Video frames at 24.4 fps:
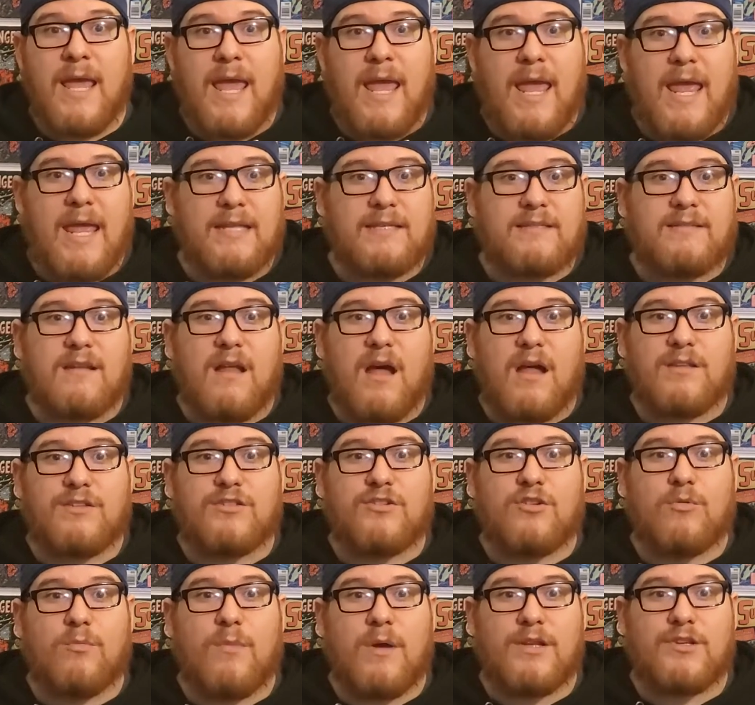It's not
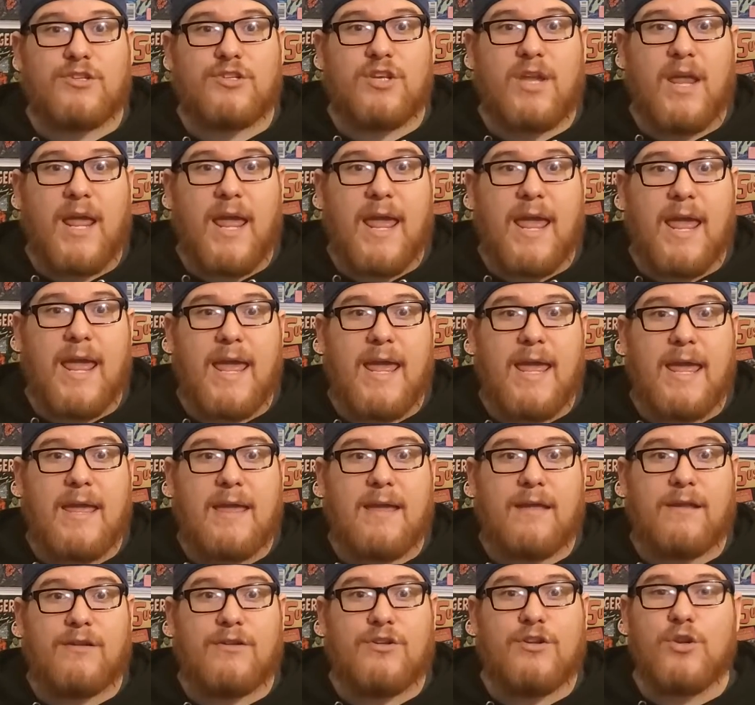so much
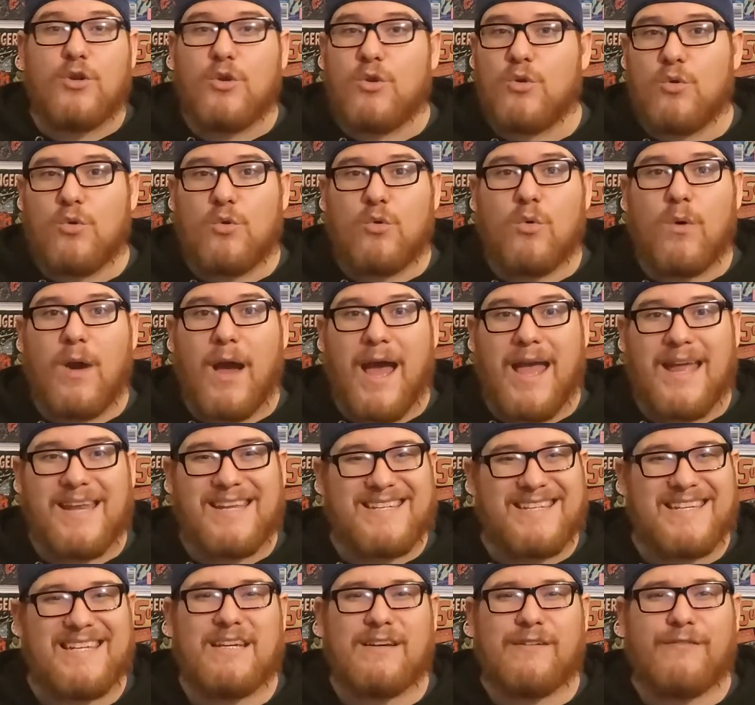a new
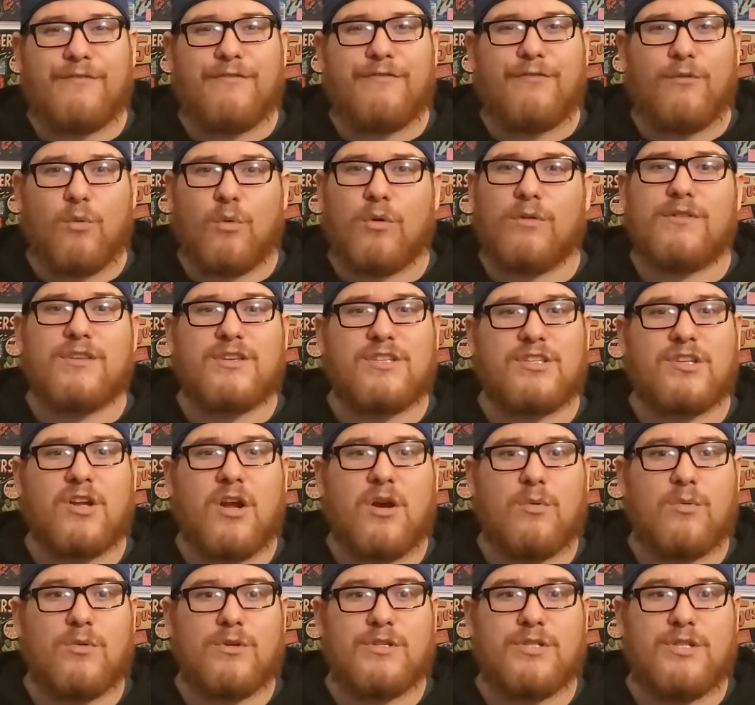idea for the
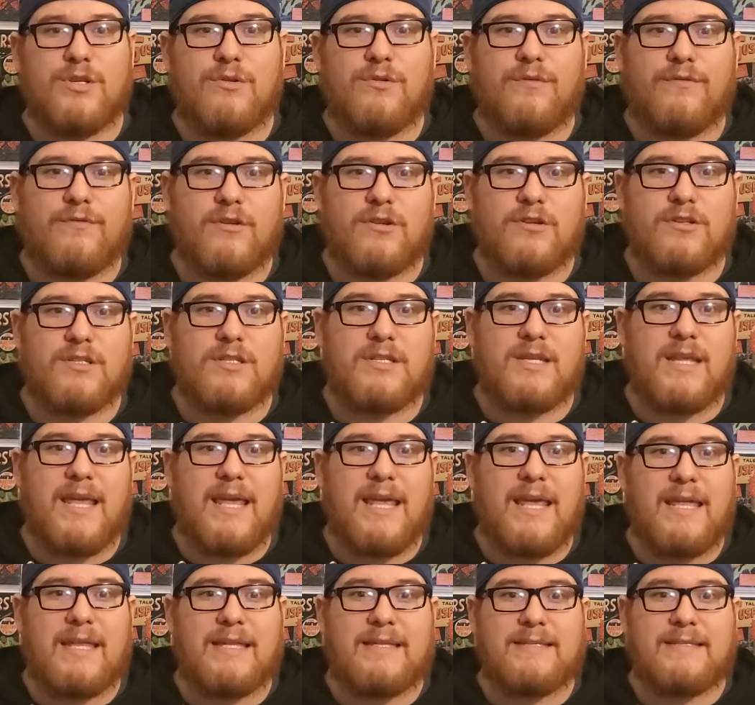Star Wars universe.
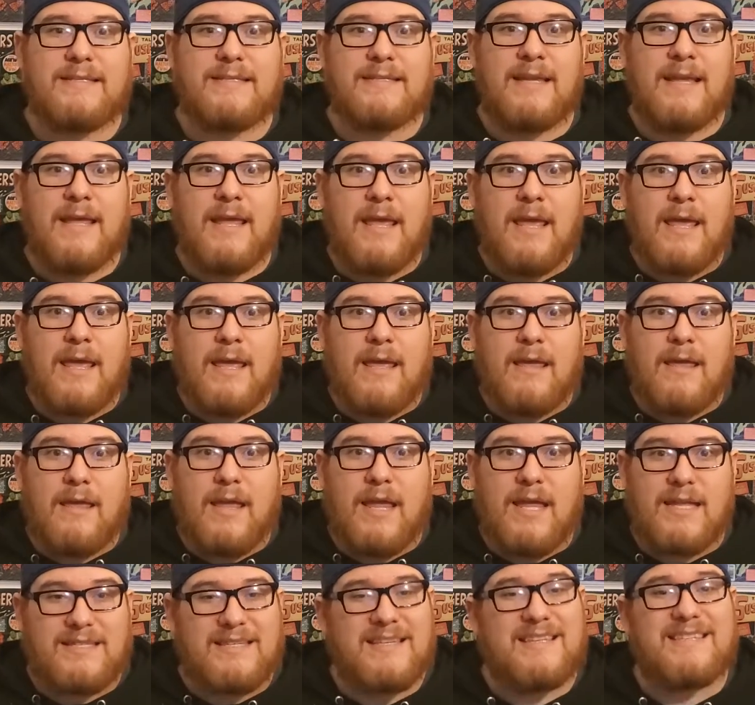It's
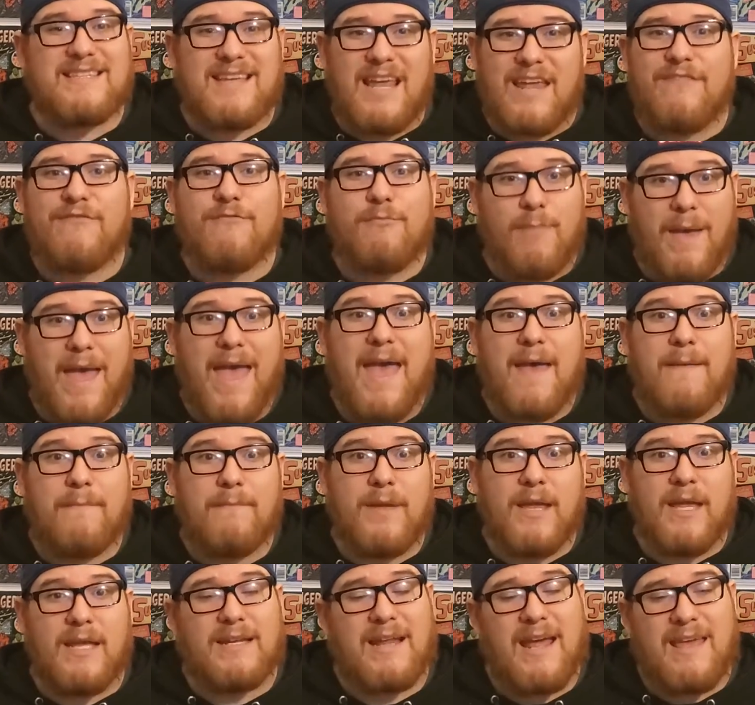a safe bet,
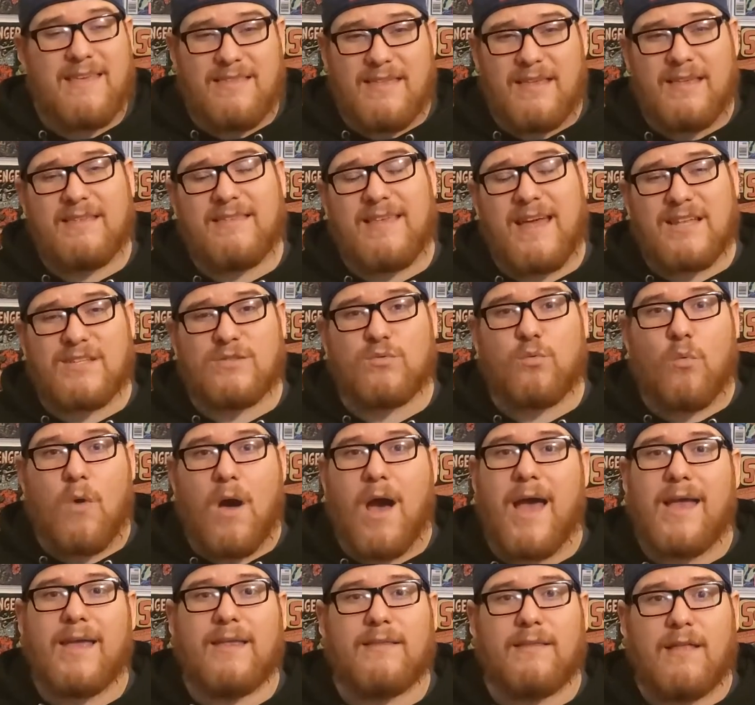and I think that's
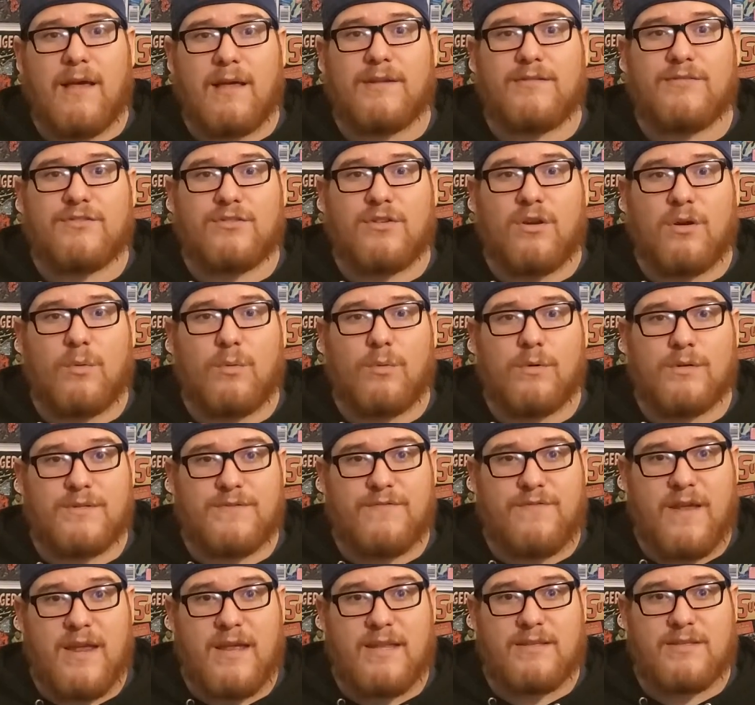why a lot of Star Wars
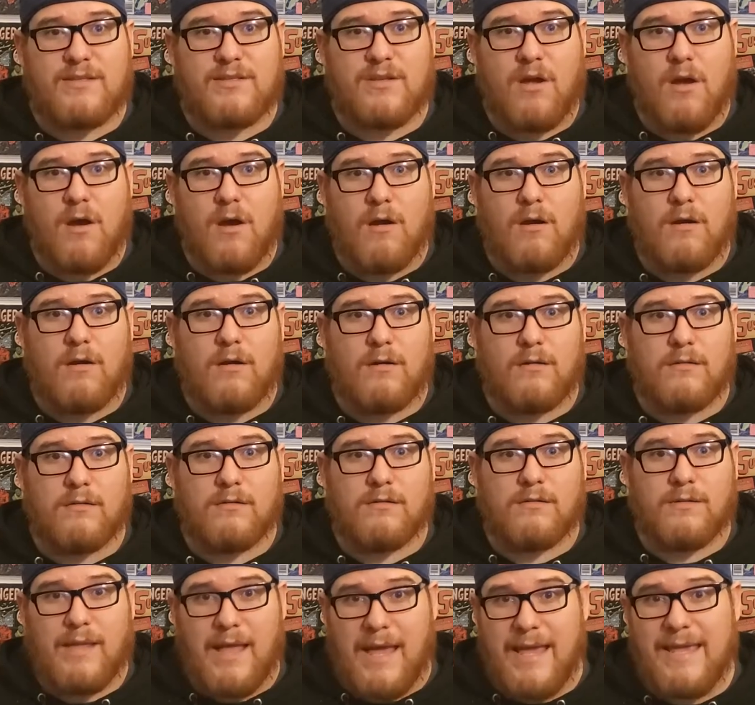fans are
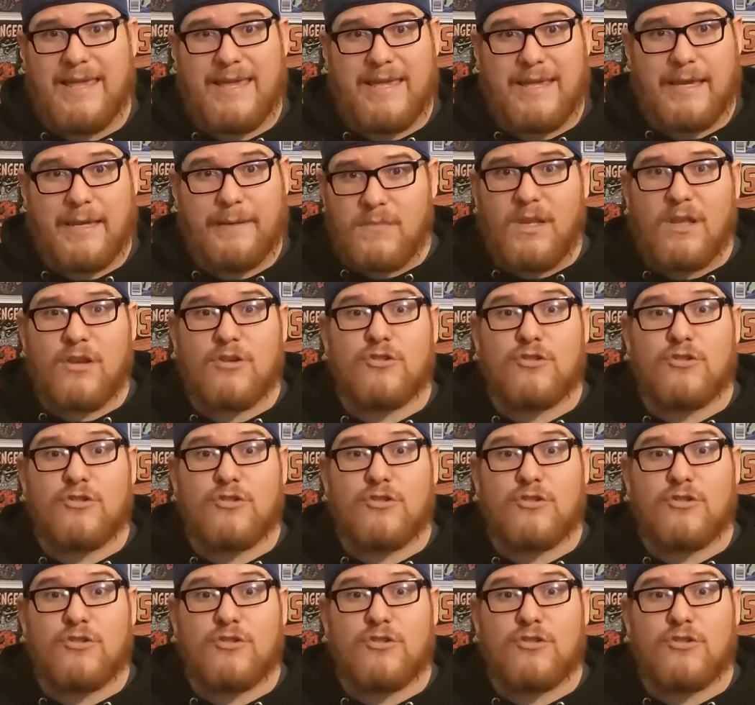liking it.